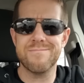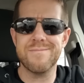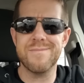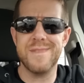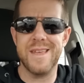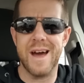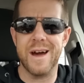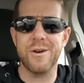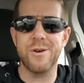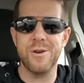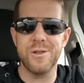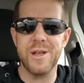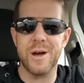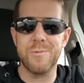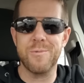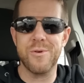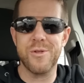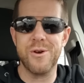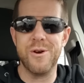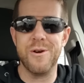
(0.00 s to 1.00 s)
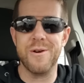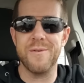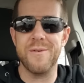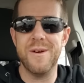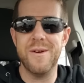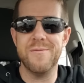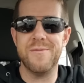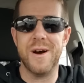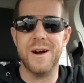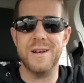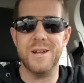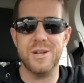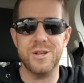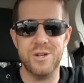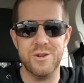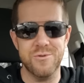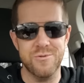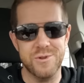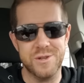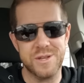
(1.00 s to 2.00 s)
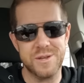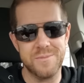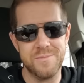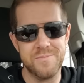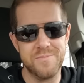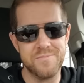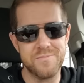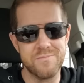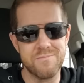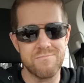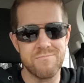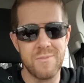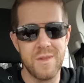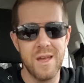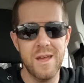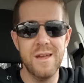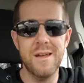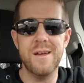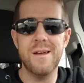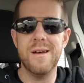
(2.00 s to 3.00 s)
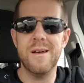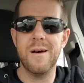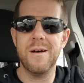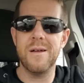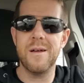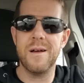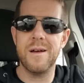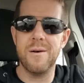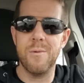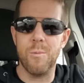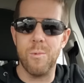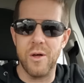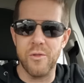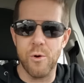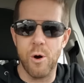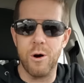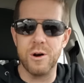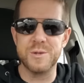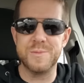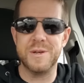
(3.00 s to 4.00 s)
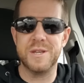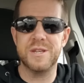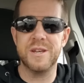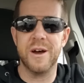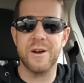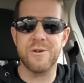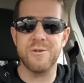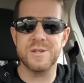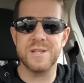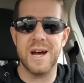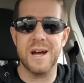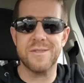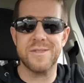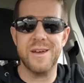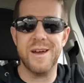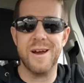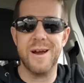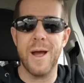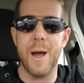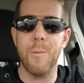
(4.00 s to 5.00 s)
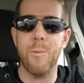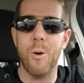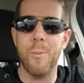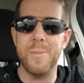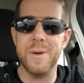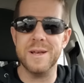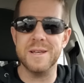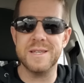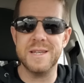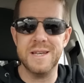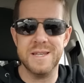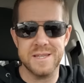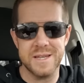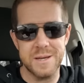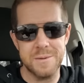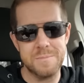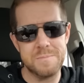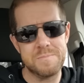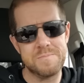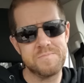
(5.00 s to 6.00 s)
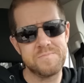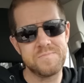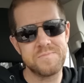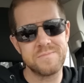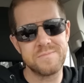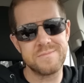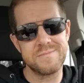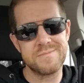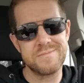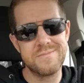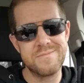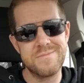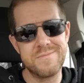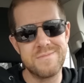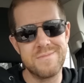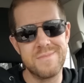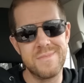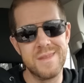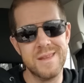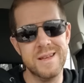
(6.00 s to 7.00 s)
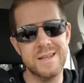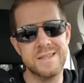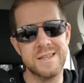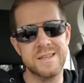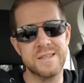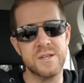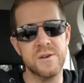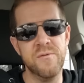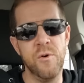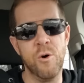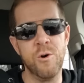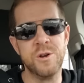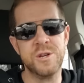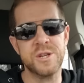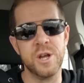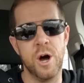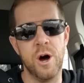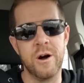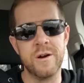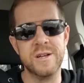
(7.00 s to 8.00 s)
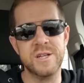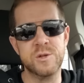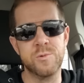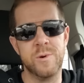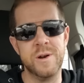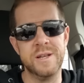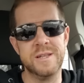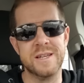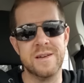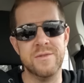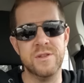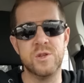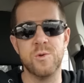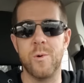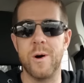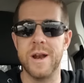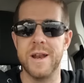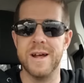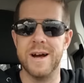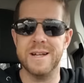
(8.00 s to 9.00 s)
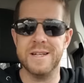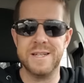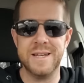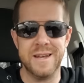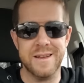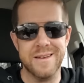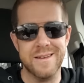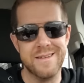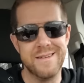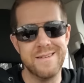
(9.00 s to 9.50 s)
Yeah, good luck with her finding dudes. While there'll always be suckers out there, it won't be as easy. He says, divorced August 27, 2019.